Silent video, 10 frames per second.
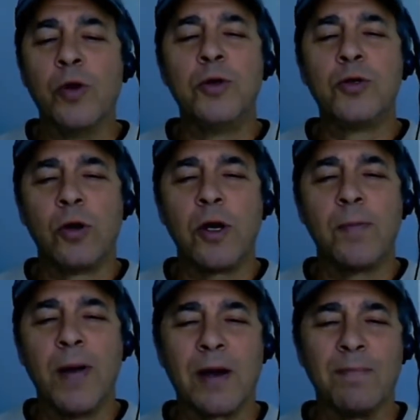when you talk
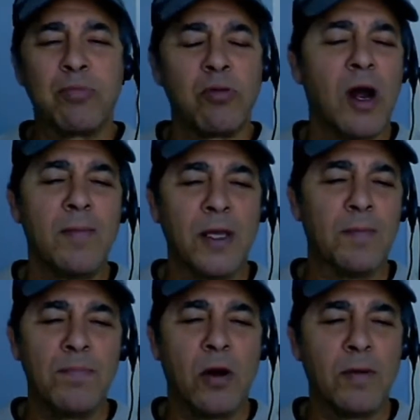about priming
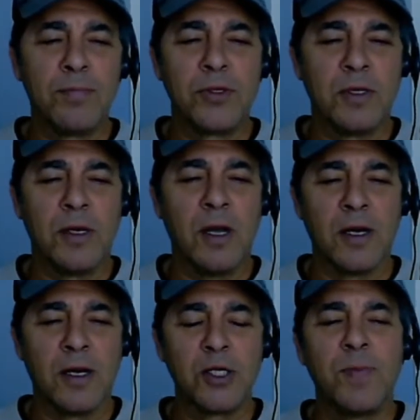the pumps
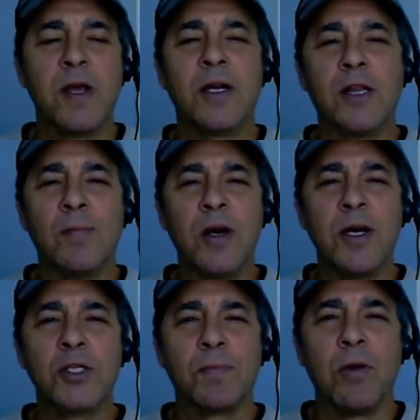and expanding the
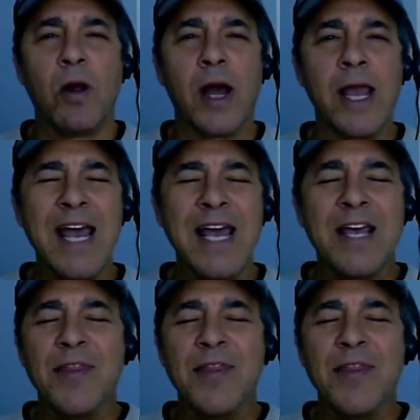money supply,